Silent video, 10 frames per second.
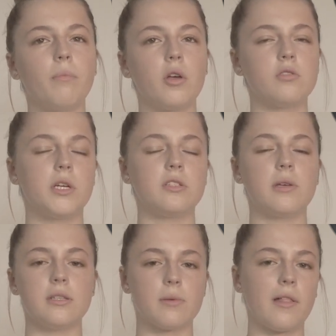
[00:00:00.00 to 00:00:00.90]

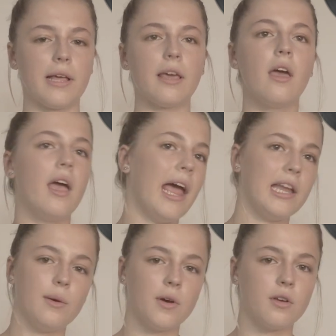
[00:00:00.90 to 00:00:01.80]
post-transplant as well, like
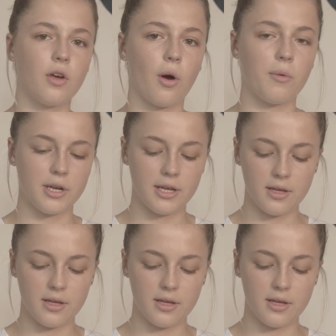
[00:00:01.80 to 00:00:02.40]
anyone can go on